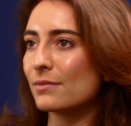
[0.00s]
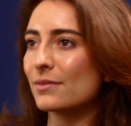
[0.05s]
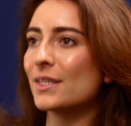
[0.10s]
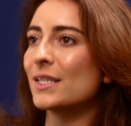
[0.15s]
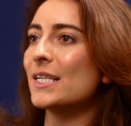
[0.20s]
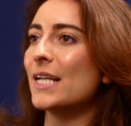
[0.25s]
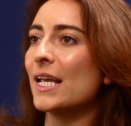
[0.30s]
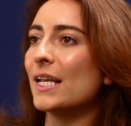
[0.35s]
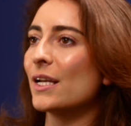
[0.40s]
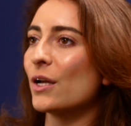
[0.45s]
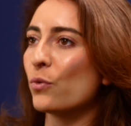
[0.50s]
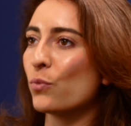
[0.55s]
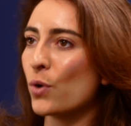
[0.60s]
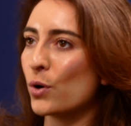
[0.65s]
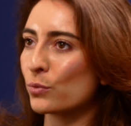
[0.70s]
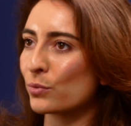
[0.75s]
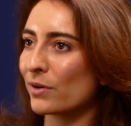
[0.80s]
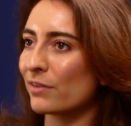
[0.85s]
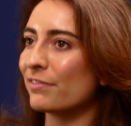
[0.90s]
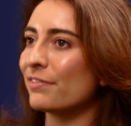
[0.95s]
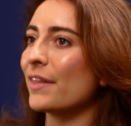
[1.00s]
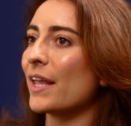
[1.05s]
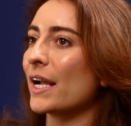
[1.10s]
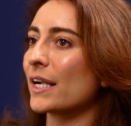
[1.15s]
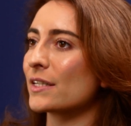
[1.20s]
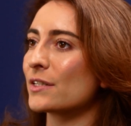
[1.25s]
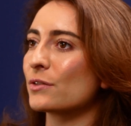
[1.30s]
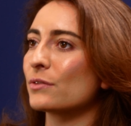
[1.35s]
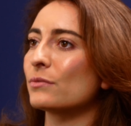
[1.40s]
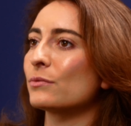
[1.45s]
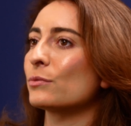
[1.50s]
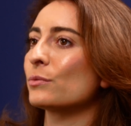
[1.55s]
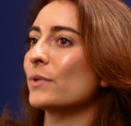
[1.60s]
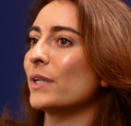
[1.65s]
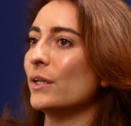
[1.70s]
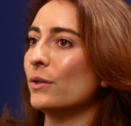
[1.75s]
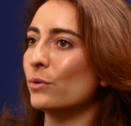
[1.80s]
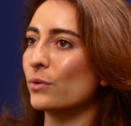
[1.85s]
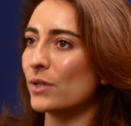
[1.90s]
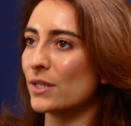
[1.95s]
data won't reflect
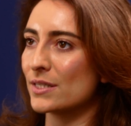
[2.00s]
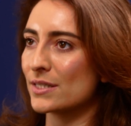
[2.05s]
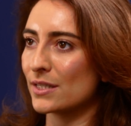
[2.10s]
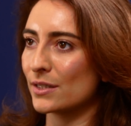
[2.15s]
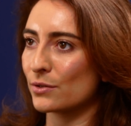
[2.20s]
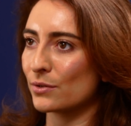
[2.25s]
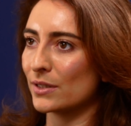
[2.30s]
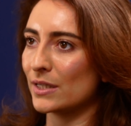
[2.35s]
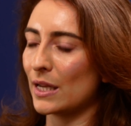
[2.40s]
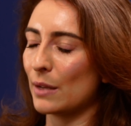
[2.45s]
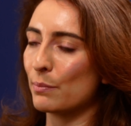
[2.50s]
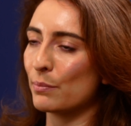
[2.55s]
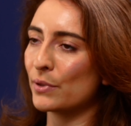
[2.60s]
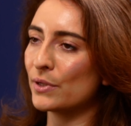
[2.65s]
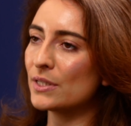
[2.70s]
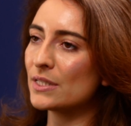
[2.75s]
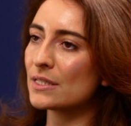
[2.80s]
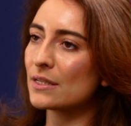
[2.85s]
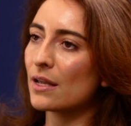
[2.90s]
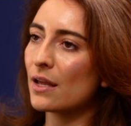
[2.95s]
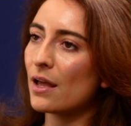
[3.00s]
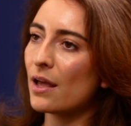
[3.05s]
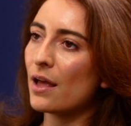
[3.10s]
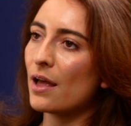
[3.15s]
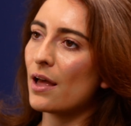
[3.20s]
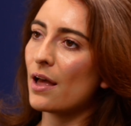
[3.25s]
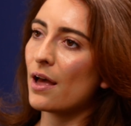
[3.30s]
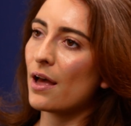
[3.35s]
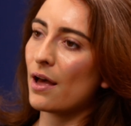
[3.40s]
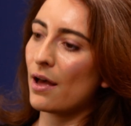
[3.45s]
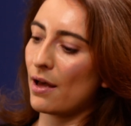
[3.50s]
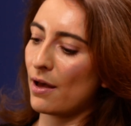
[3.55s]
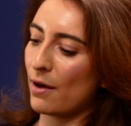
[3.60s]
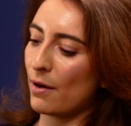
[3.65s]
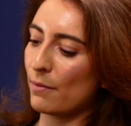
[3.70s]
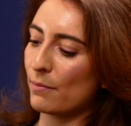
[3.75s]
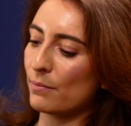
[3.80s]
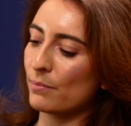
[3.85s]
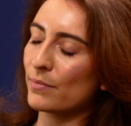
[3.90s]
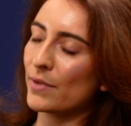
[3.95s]
real considerate input.
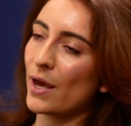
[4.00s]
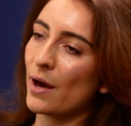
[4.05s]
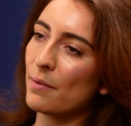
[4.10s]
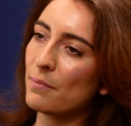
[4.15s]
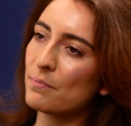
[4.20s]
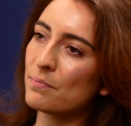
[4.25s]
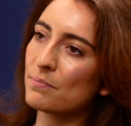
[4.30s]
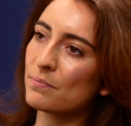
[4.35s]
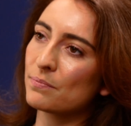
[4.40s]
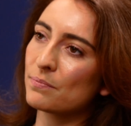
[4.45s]
Yeah.